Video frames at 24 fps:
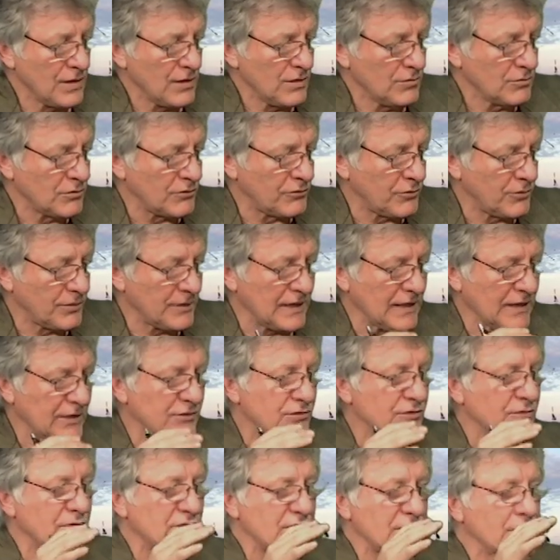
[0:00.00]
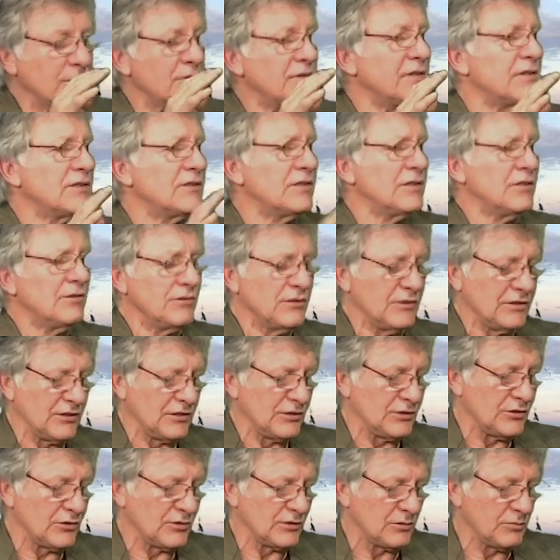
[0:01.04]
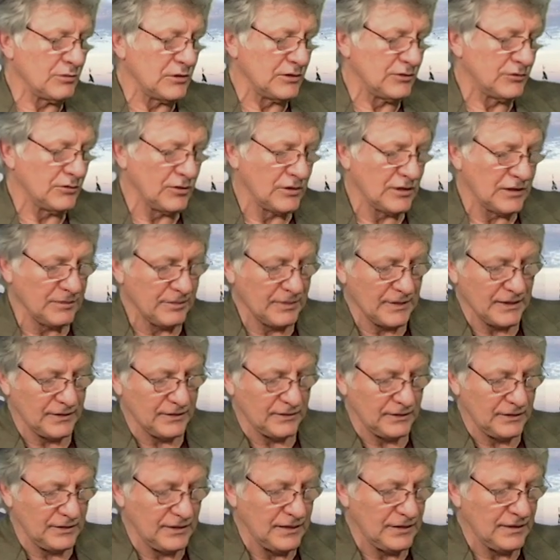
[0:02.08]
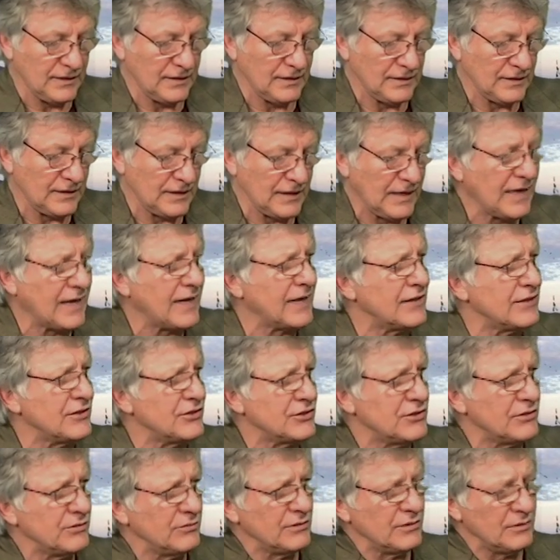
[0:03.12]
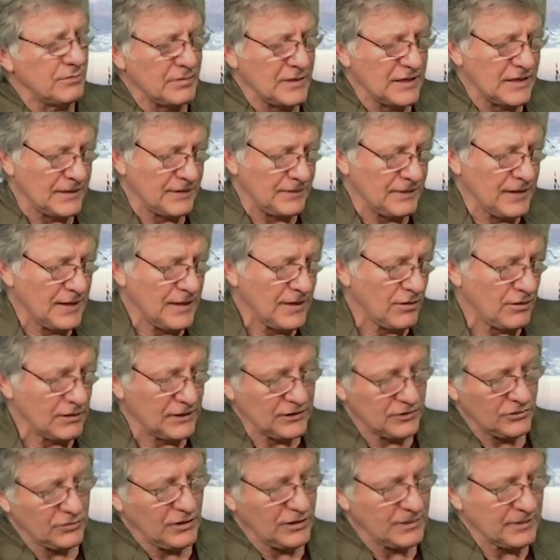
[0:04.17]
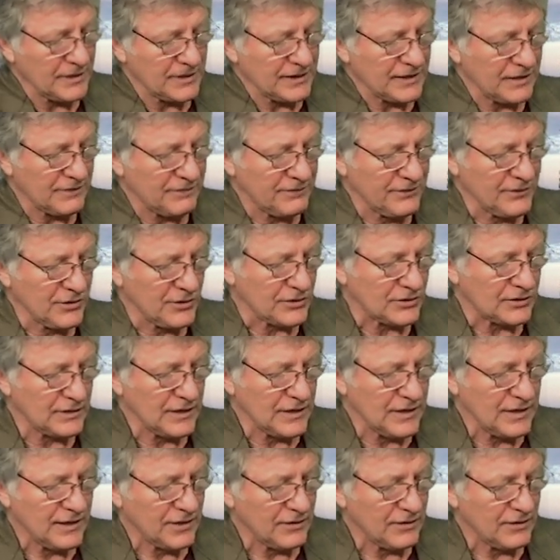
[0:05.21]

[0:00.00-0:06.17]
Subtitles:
Before we get into some of the serious issues, I want to talk about the gang issue in a minute. Well, let's talk about that first.